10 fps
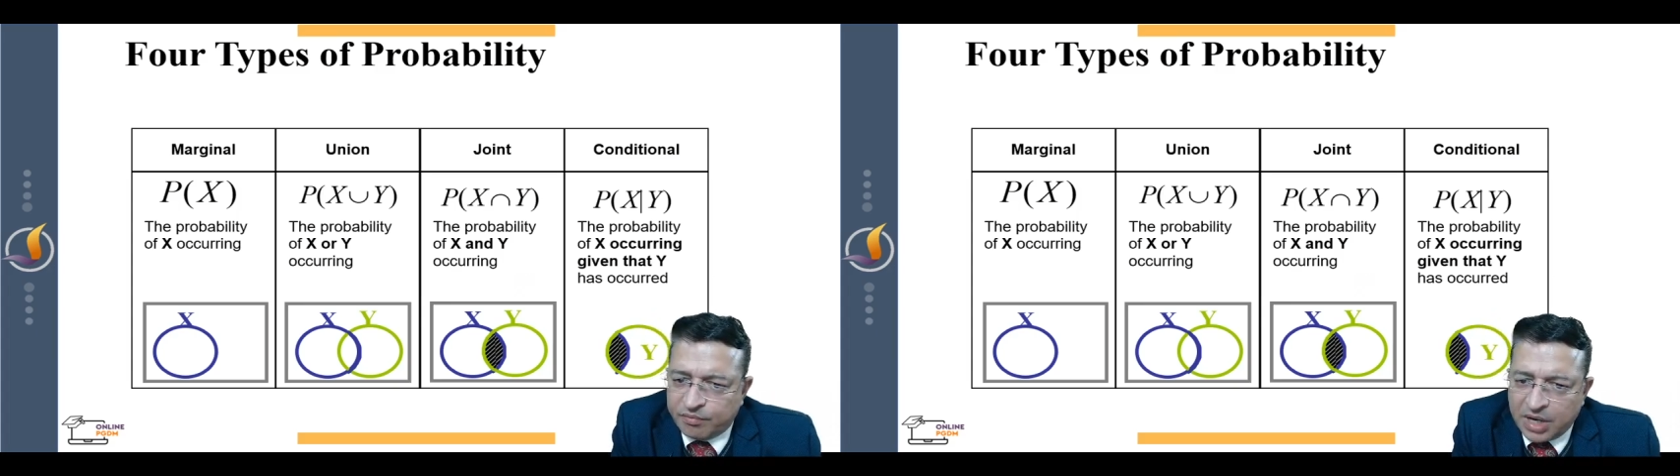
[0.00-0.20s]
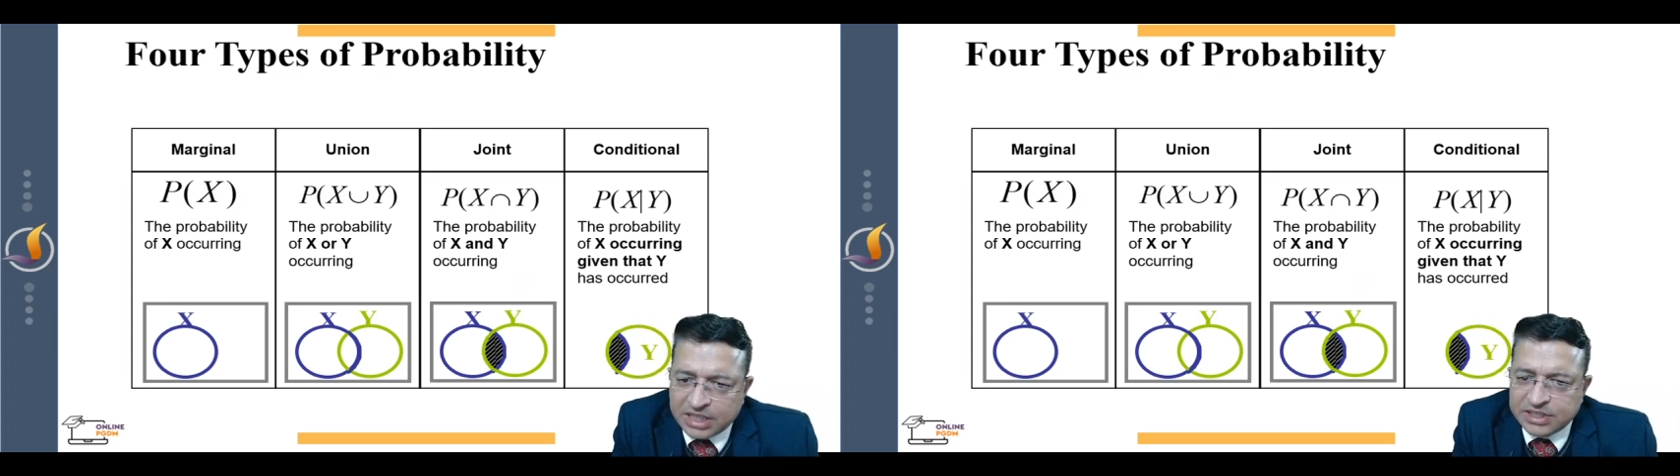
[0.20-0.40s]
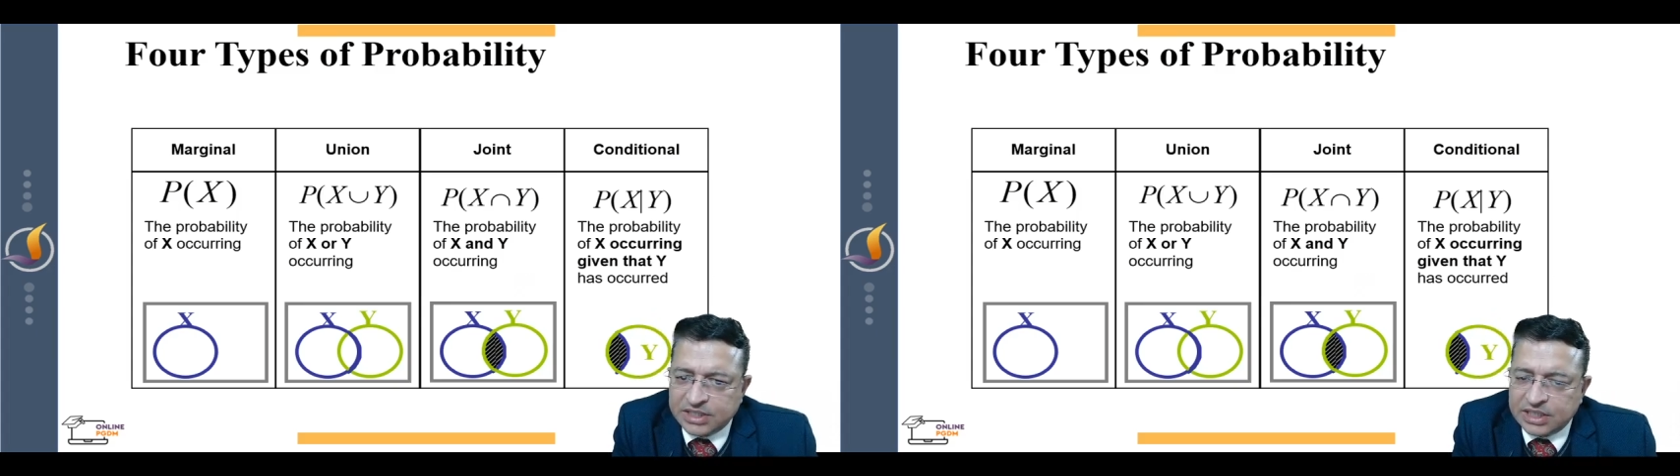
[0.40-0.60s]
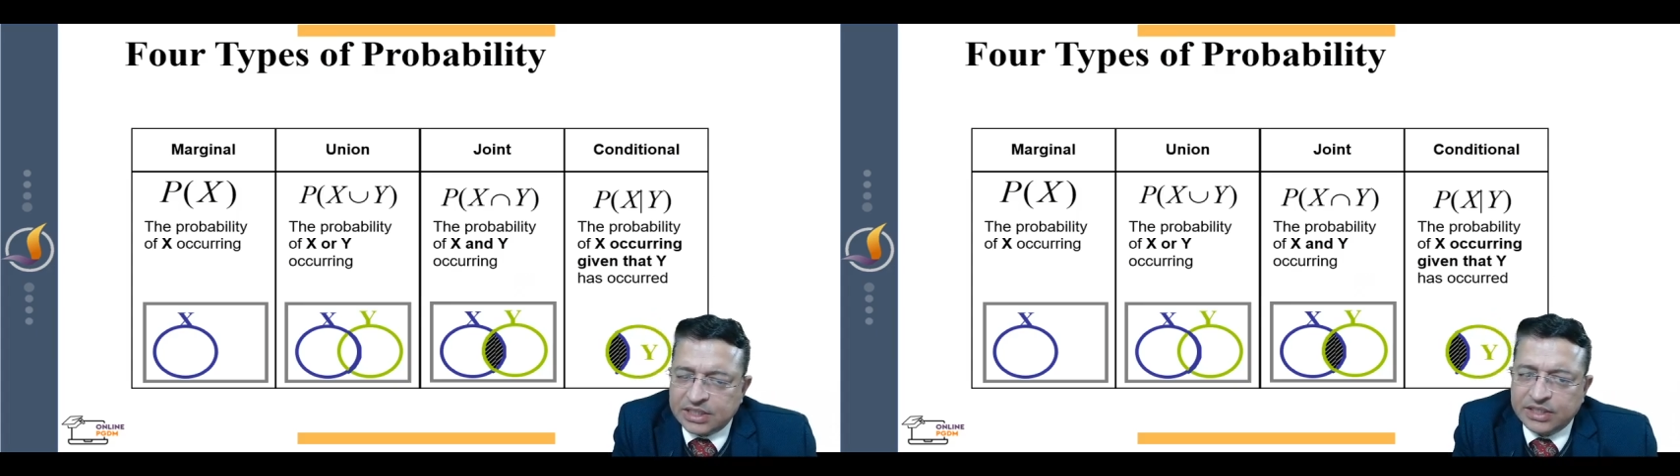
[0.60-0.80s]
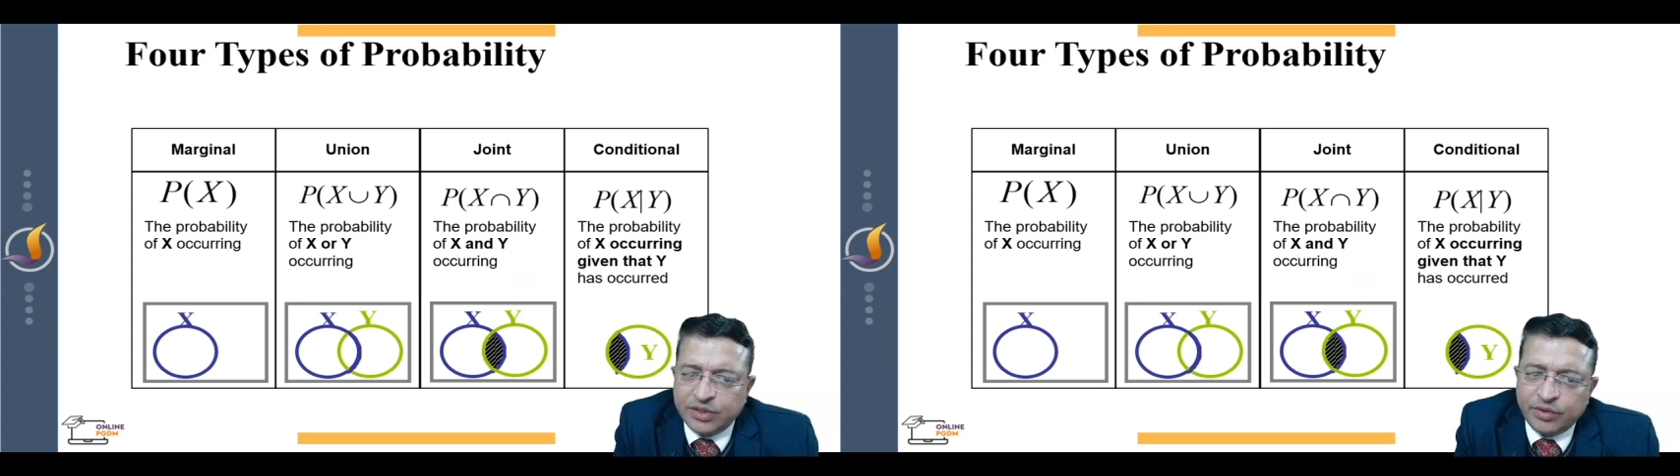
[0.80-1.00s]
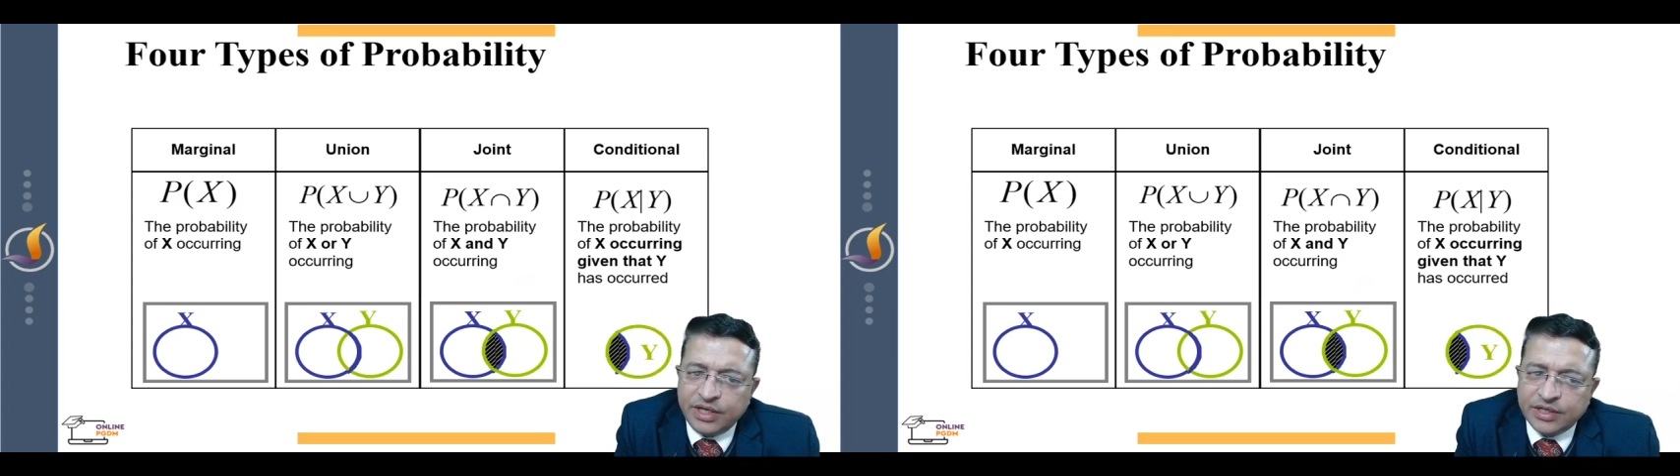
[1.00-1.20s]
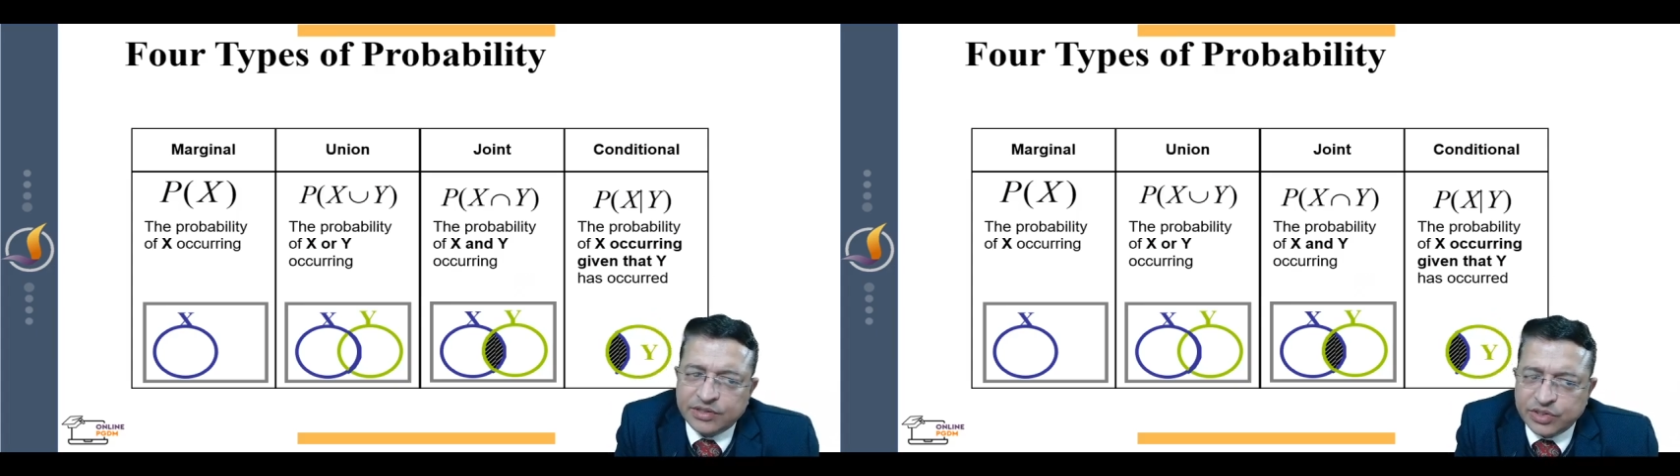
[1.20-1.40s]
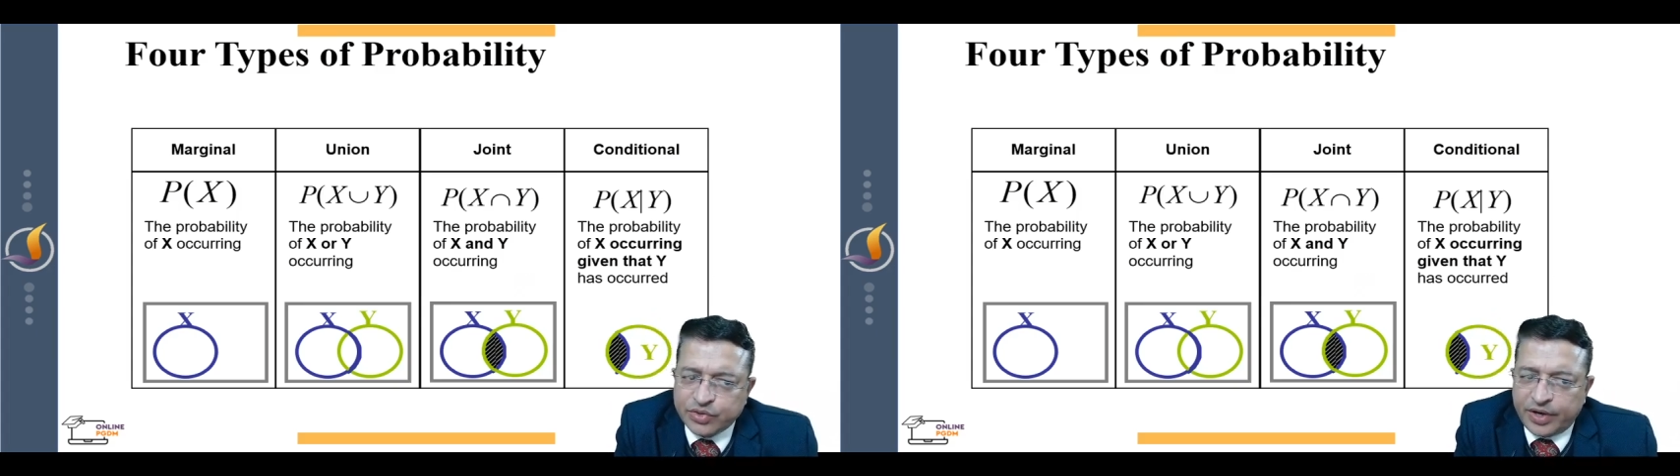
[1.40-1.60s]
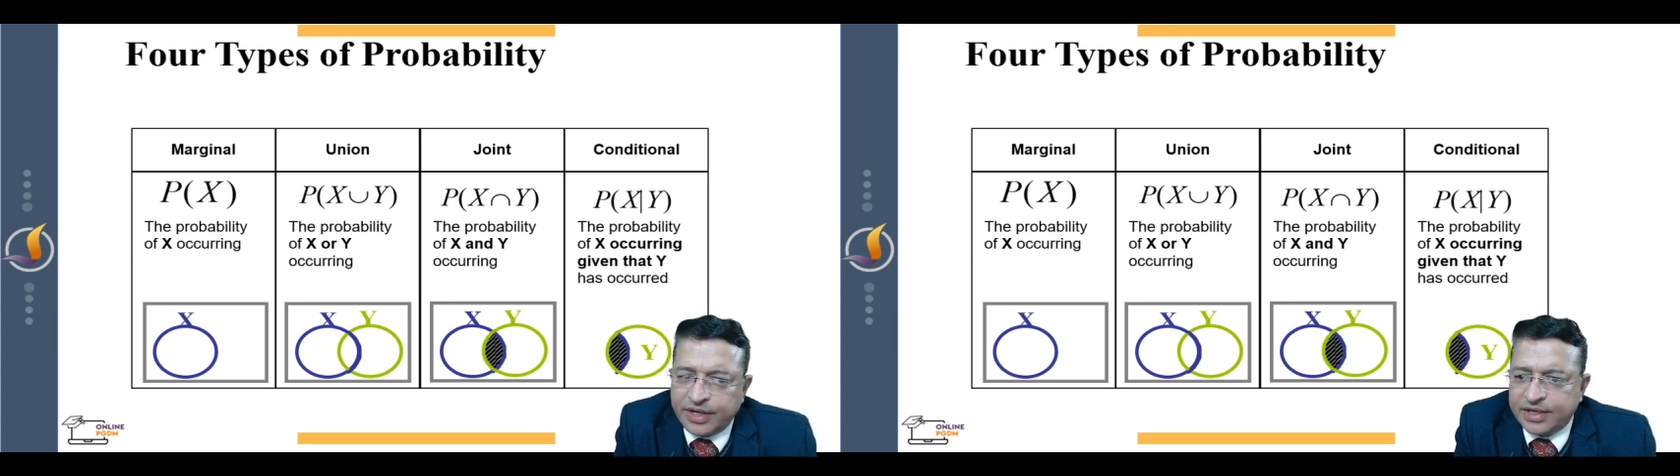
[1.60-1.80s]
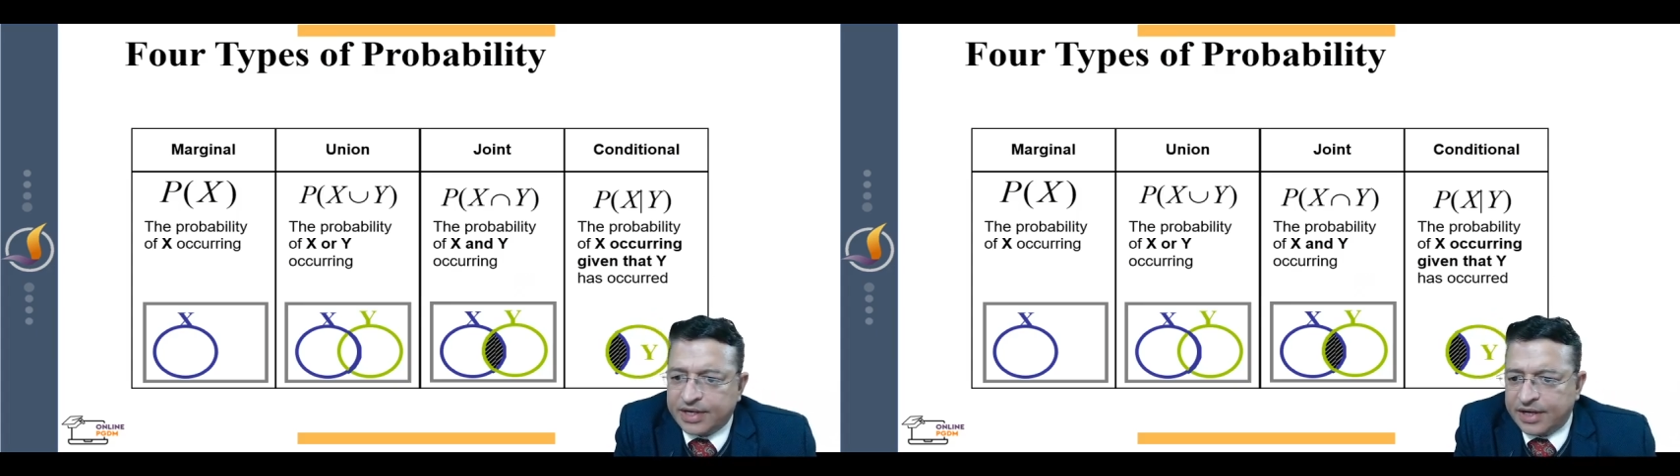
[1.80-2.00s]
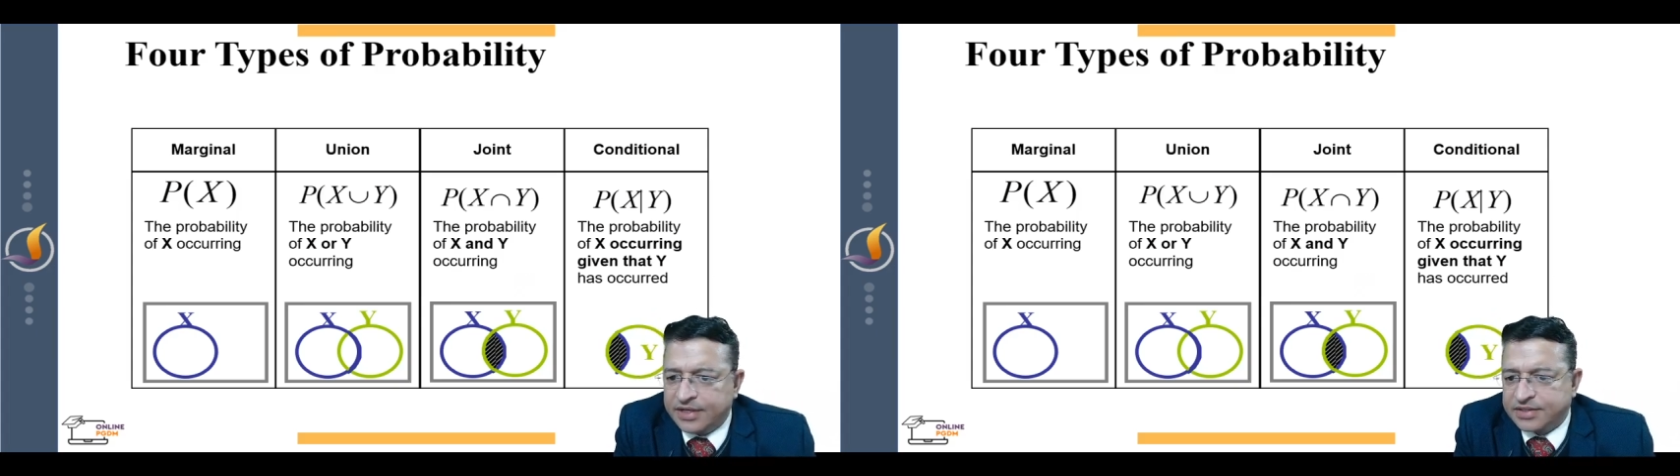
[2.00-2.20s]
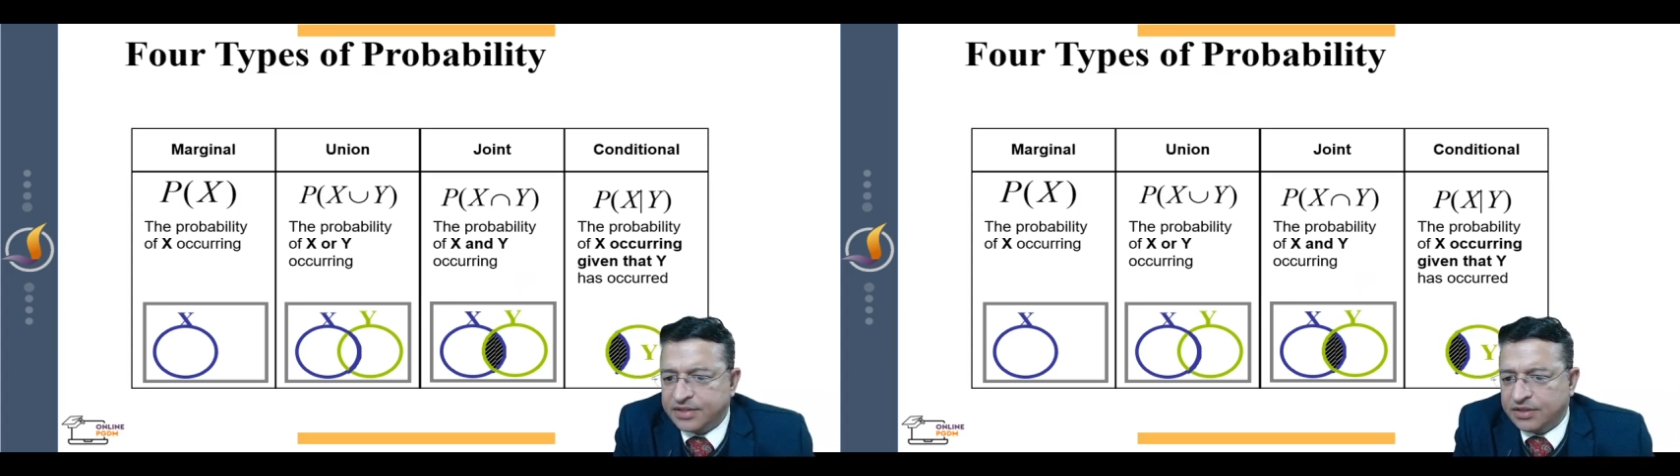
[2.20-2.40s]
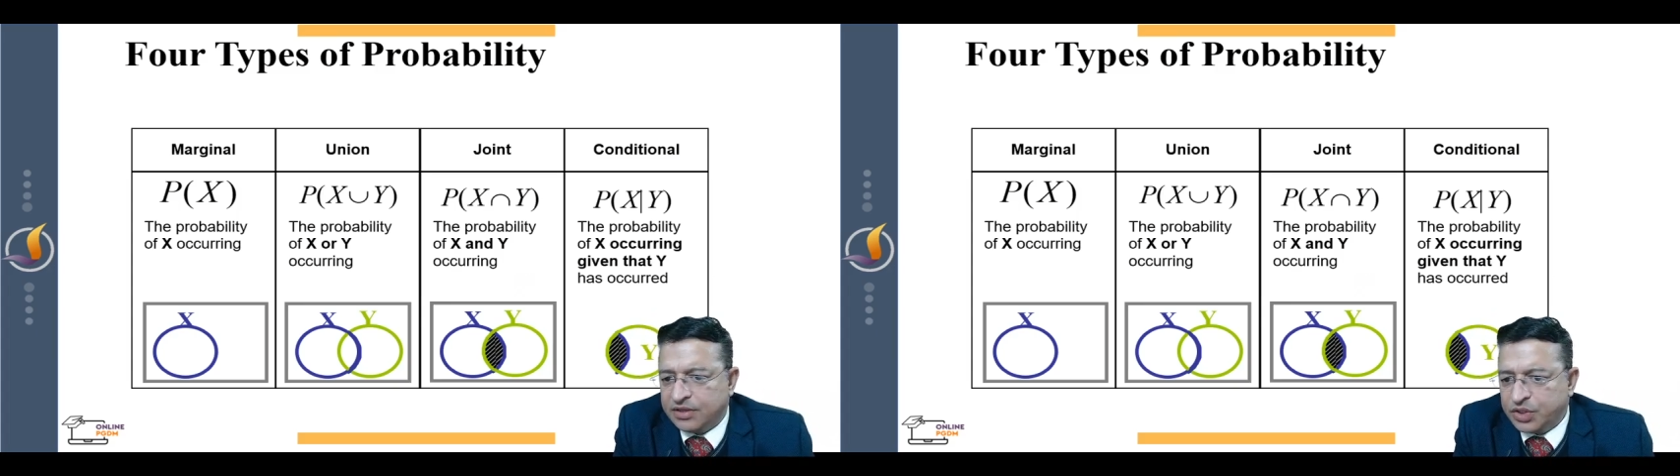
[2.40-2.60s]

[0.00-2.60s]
Marginal, union, joint, conditional.